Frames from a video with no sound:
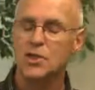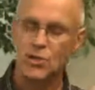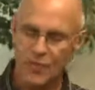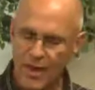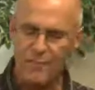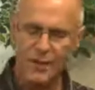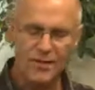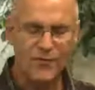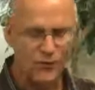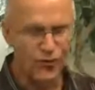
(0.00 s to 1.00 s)
So they
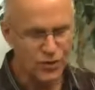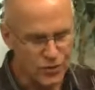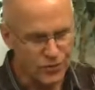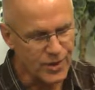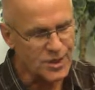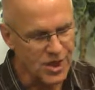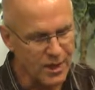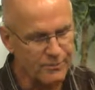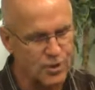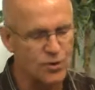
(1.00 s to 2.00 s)
believe the first 3
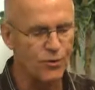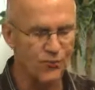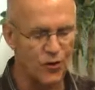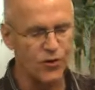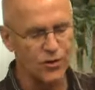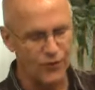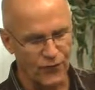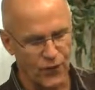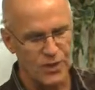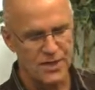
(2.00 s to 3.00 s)
chapters refer to the
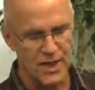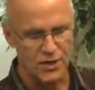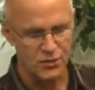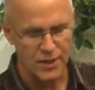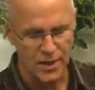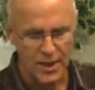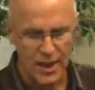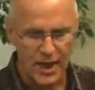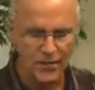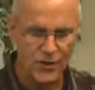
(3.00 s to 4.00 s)
first century
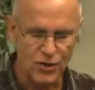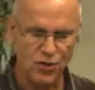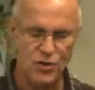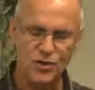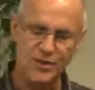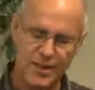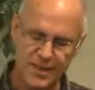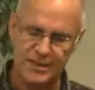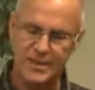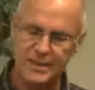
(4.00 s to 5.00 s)
and the churches that
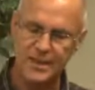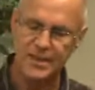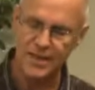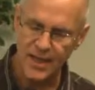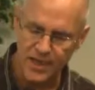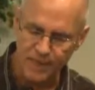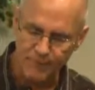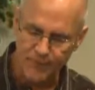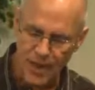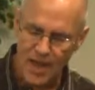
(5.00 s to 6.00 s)
existed
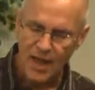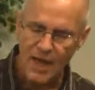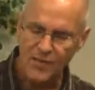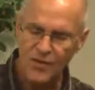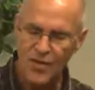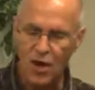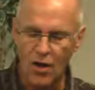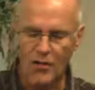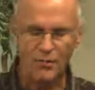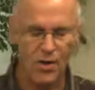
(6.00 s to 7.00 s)
then. And then the
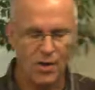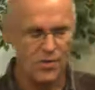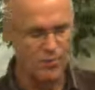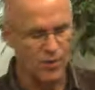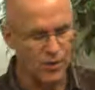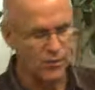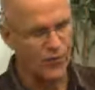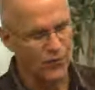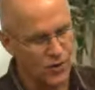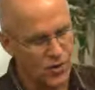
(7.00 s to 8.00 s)
other part of the book
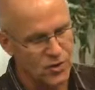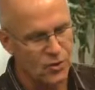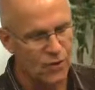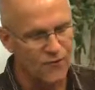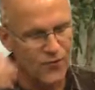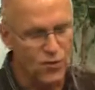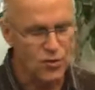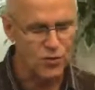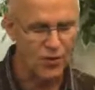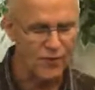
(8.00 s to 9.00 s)
refers to a
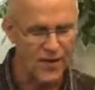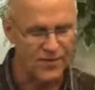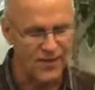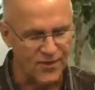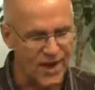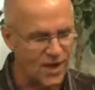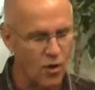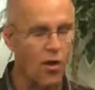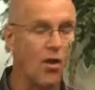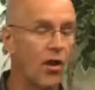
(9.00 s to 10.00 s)
future event that they
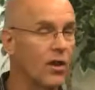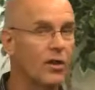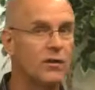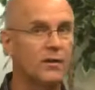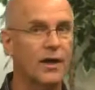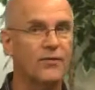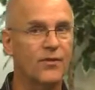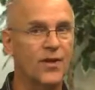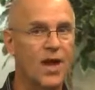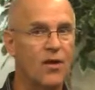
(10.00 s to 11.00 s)
call,
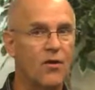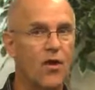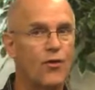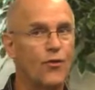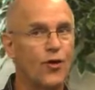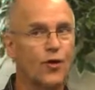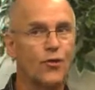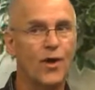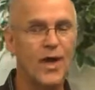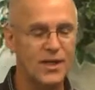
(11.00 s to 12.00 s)
careful now, the
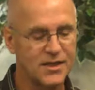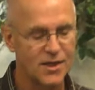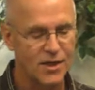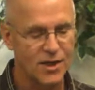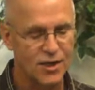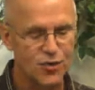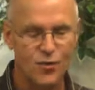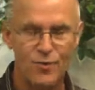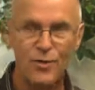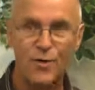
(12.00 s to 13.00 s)
Great
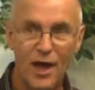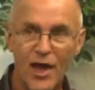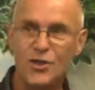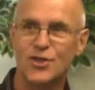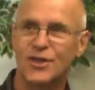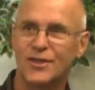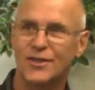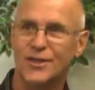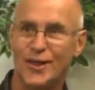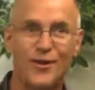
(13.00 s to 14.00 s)
Tribulation.
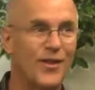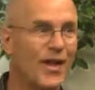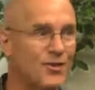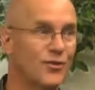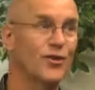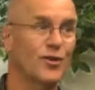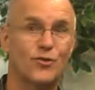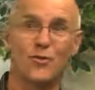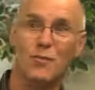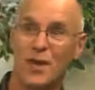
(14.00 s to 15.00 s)
You hear that? During the
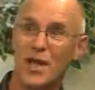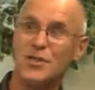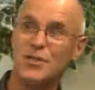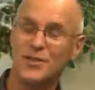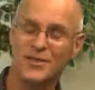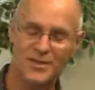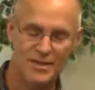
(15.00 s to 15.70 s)
tribulation.